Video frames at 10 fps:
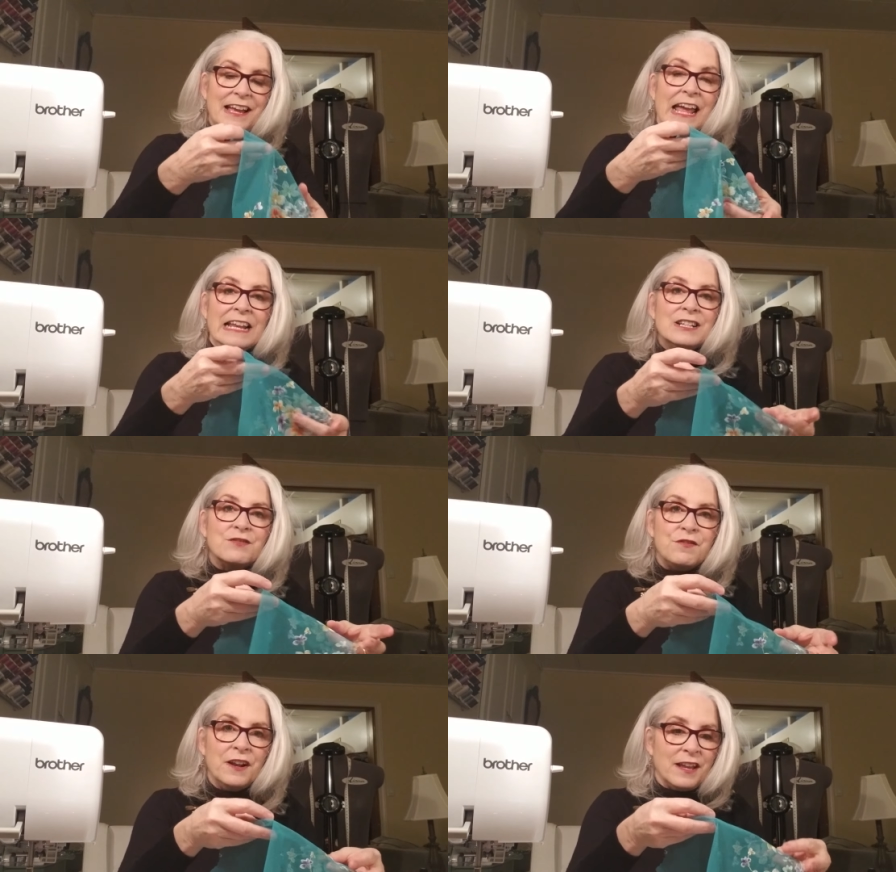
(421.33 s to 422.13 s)
And it's
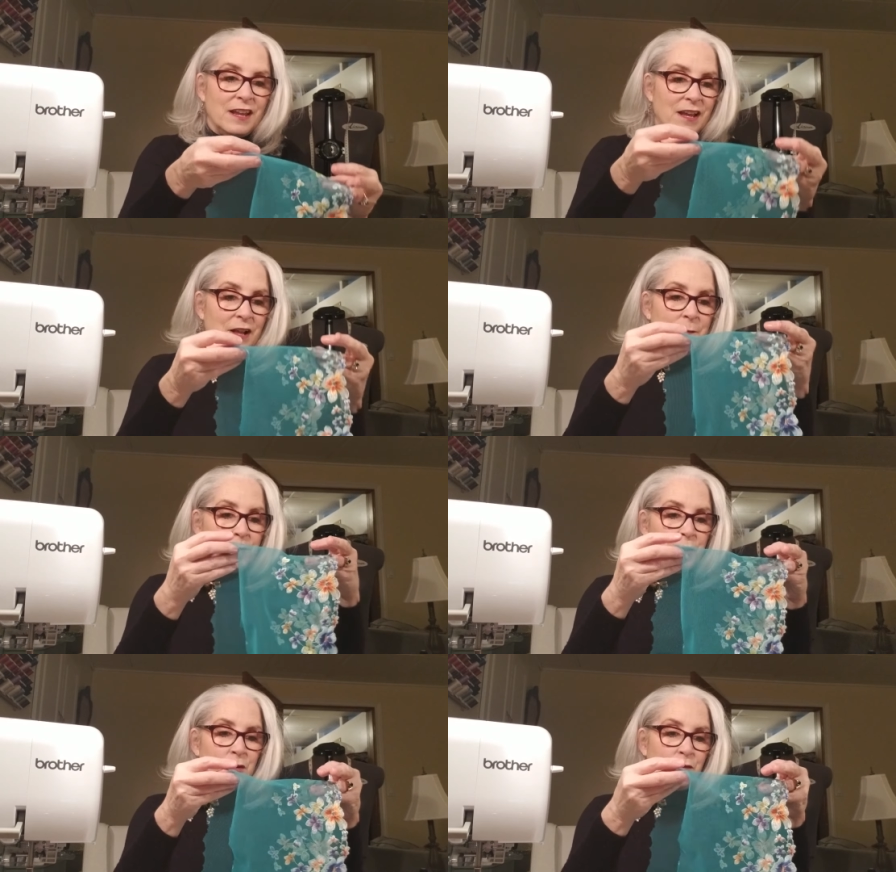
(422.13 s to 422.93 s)
funny,
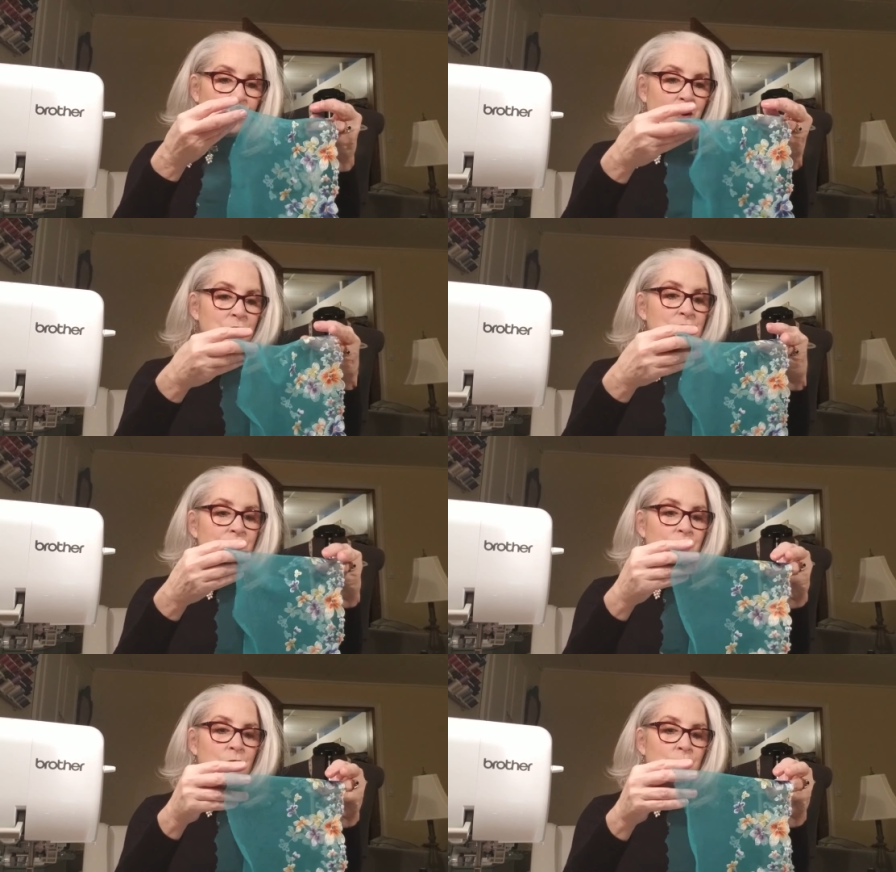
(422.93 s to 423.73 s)
you know, for those of
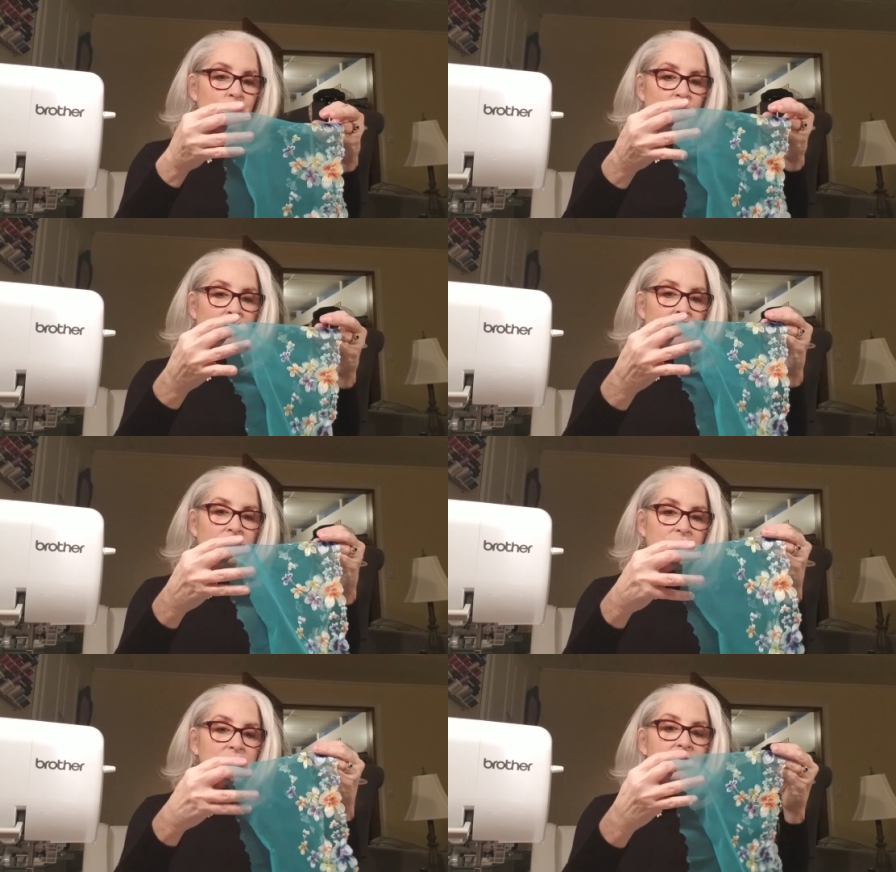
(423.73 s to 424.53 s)
you who are
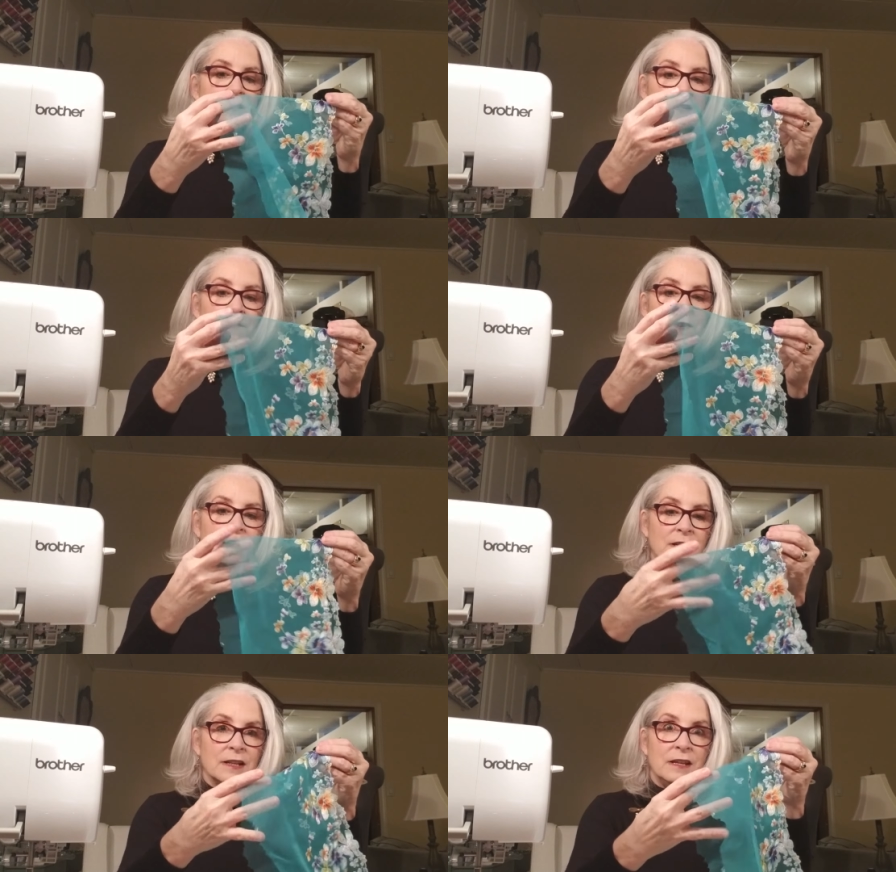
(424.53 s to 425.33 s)

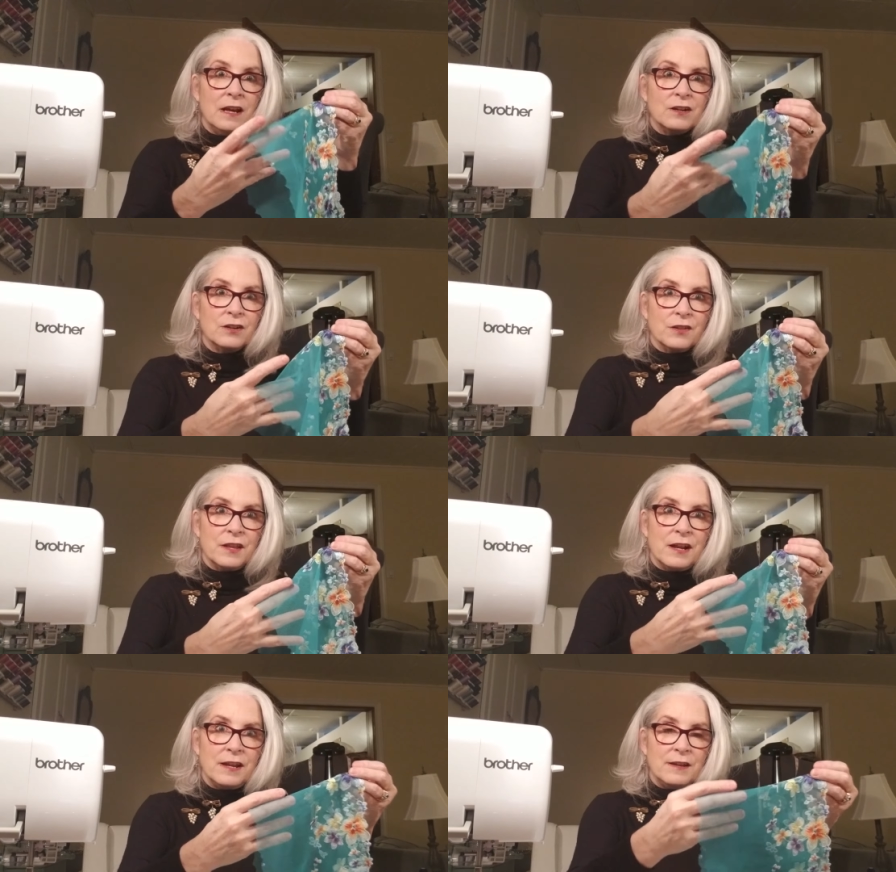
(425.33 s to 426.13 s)
significantly younger
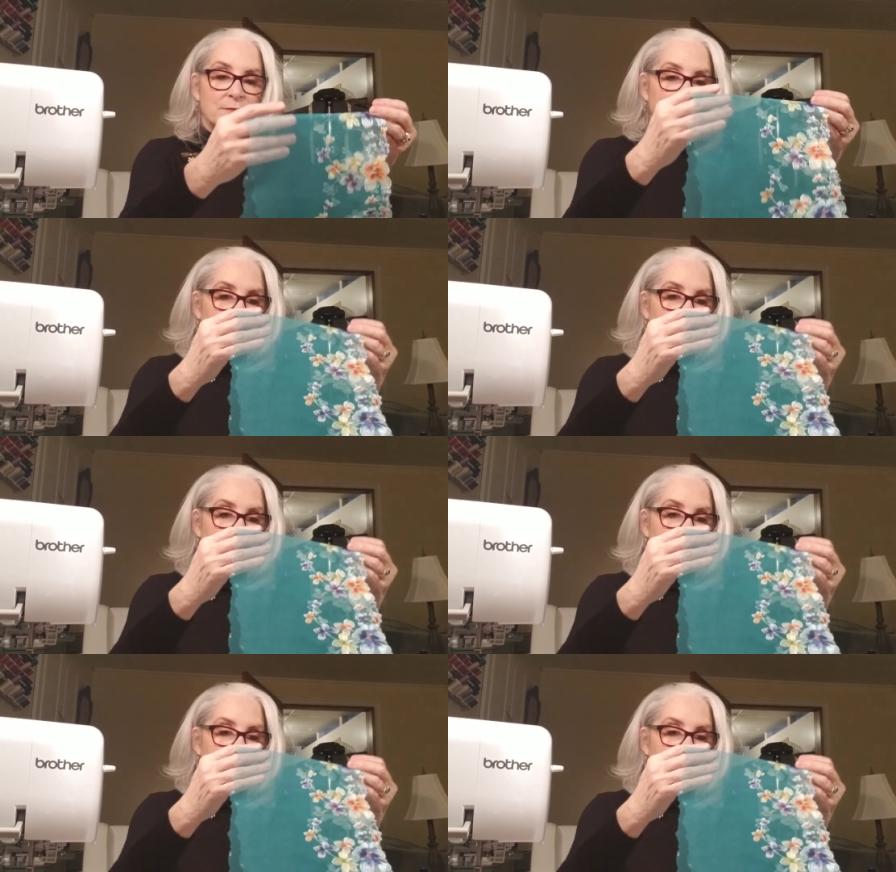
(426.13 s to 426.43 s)
than I am,